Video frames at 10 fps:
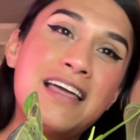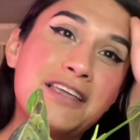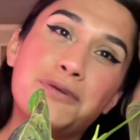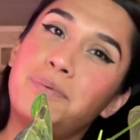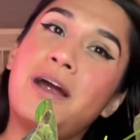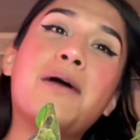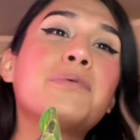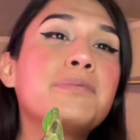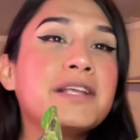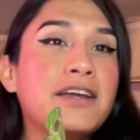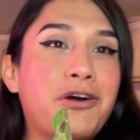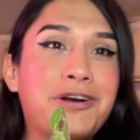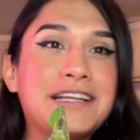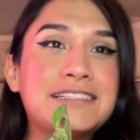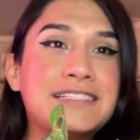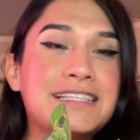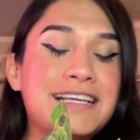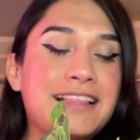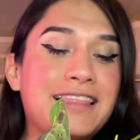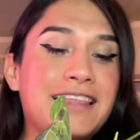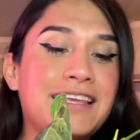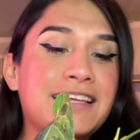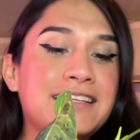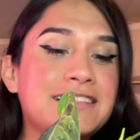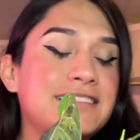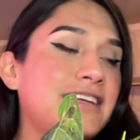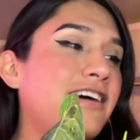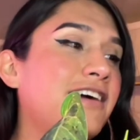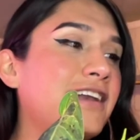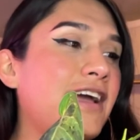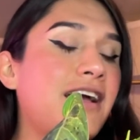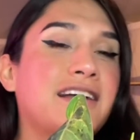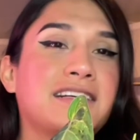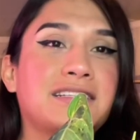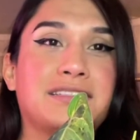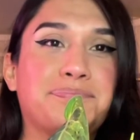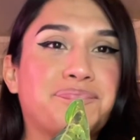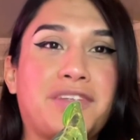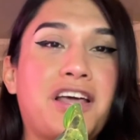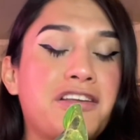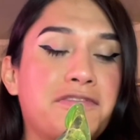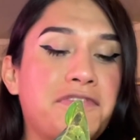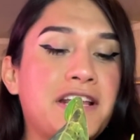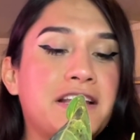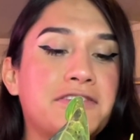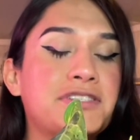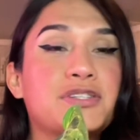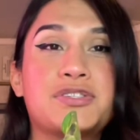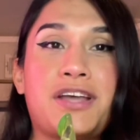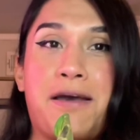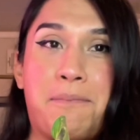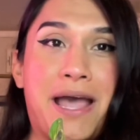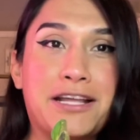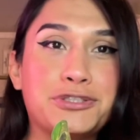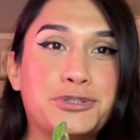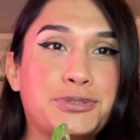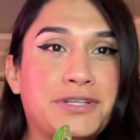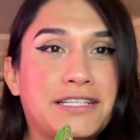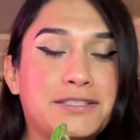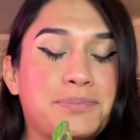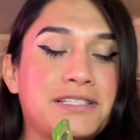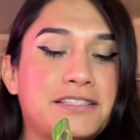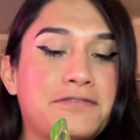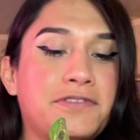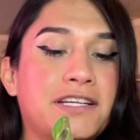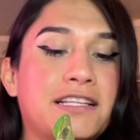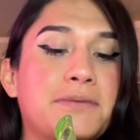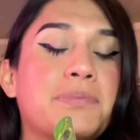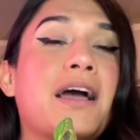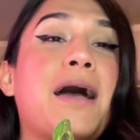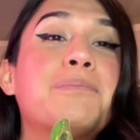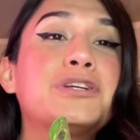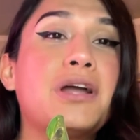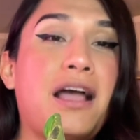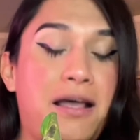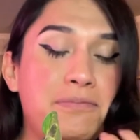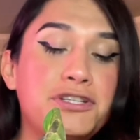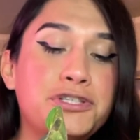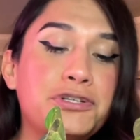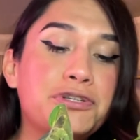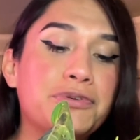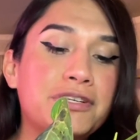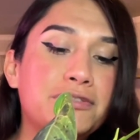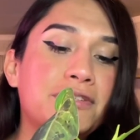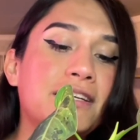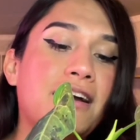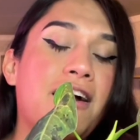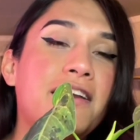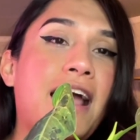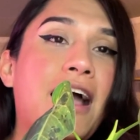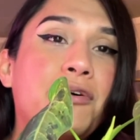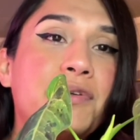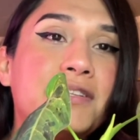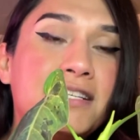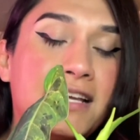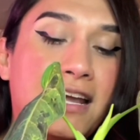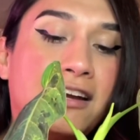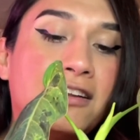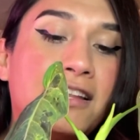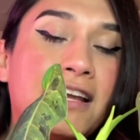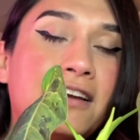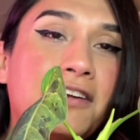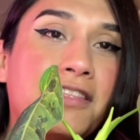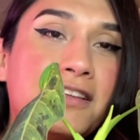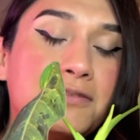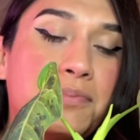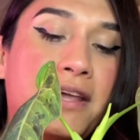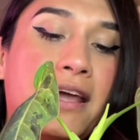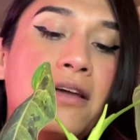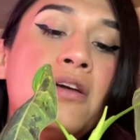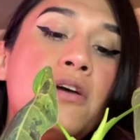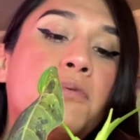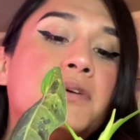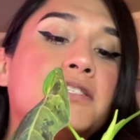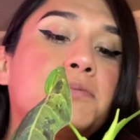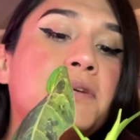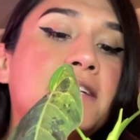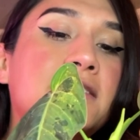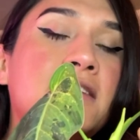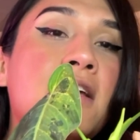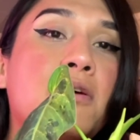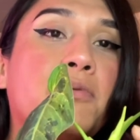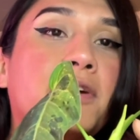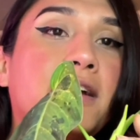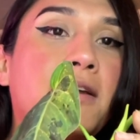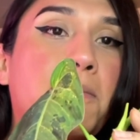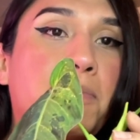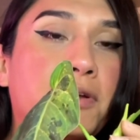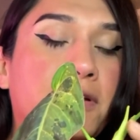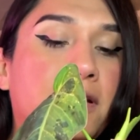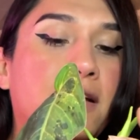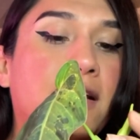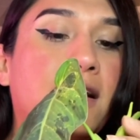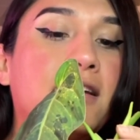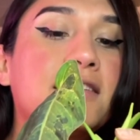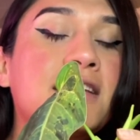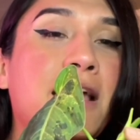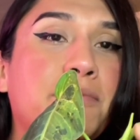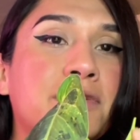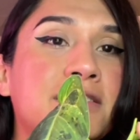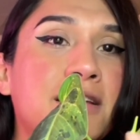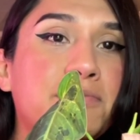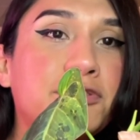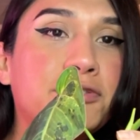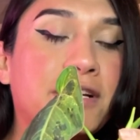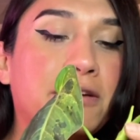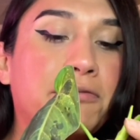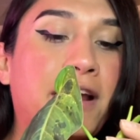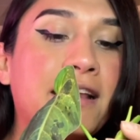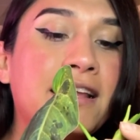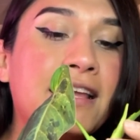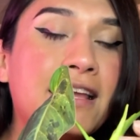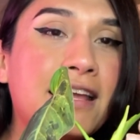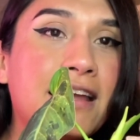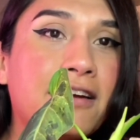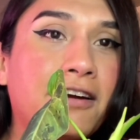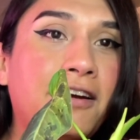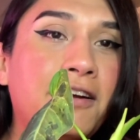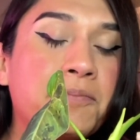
You probably already seen this on other videos. It's not my trick specifically, but I'm gonna show you a trick on how to air layer this plant, which means we're gonna put a type of substrate right here,